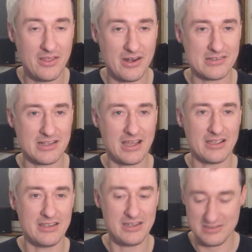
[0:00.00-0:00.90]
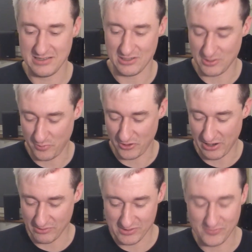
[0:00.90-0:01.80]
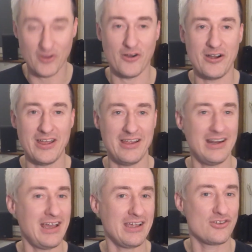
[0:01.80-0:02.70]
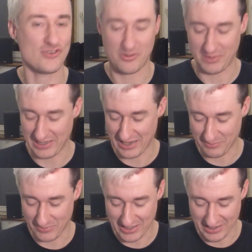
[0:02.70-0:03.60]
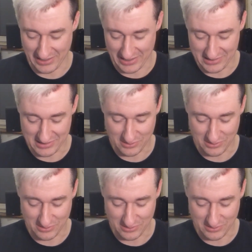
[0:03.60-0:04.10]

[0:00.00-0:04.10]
that is like easier to pronounce for a like German like me, I guess.